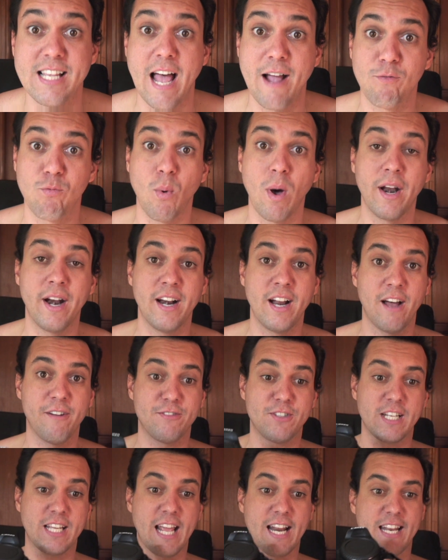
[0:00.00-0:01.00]
I've won
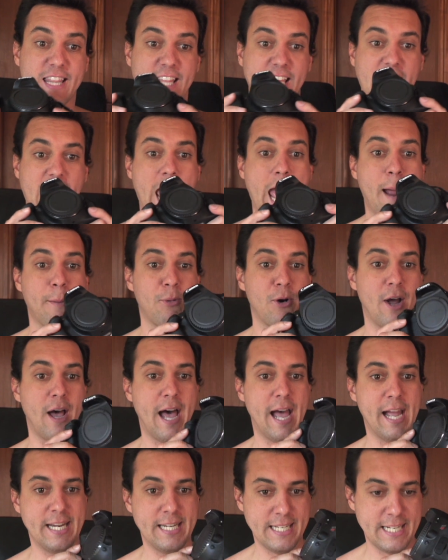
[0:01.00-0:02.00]
enough to get the camera
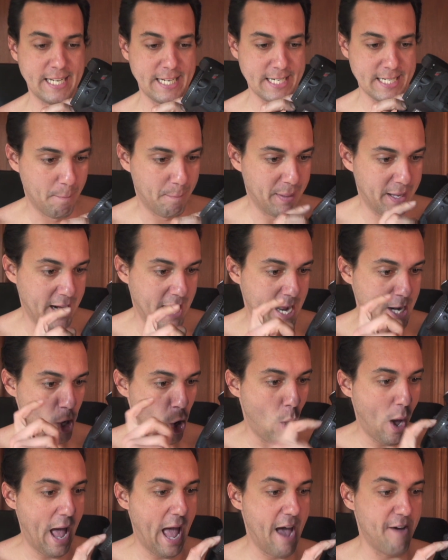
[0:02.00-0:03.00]
I need. But I
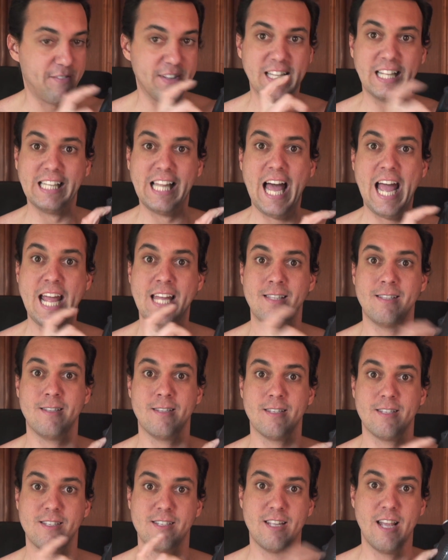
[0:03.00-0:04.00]
know half of the
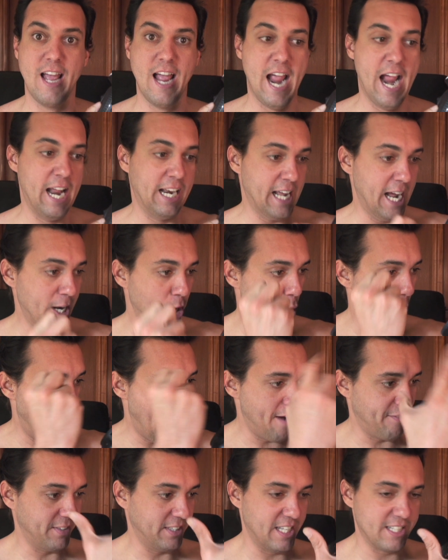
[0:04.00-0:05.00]
lens, and I know
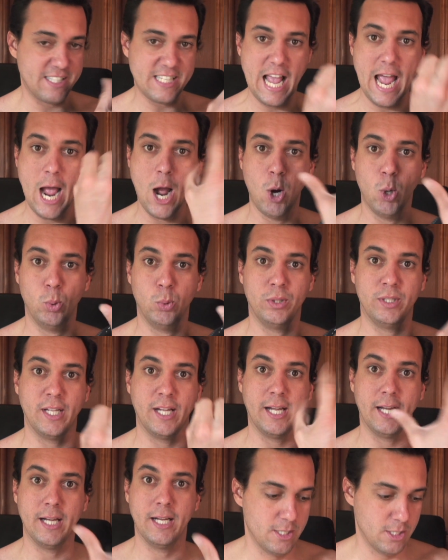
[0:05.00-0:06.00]
half of the sound,
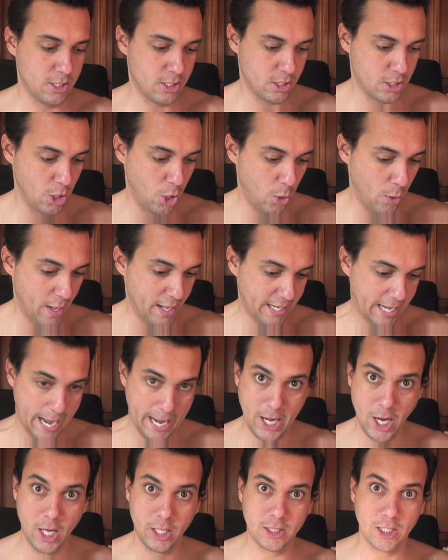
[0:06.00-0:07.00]
so I
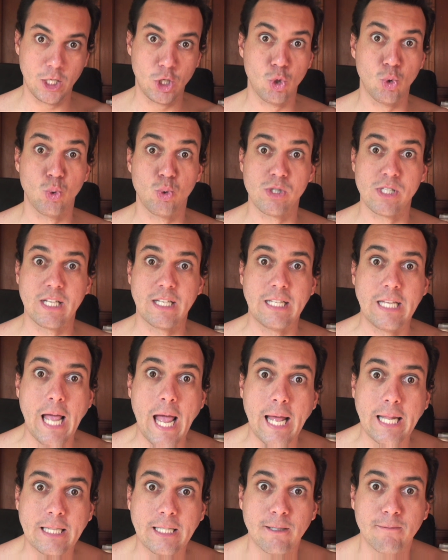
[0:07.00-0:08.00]
cannot use it
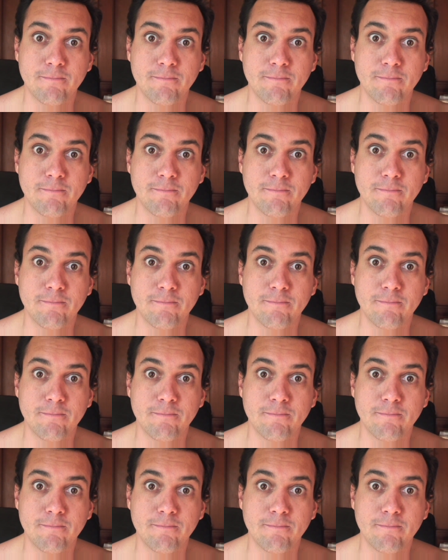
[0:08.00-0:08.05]
yet.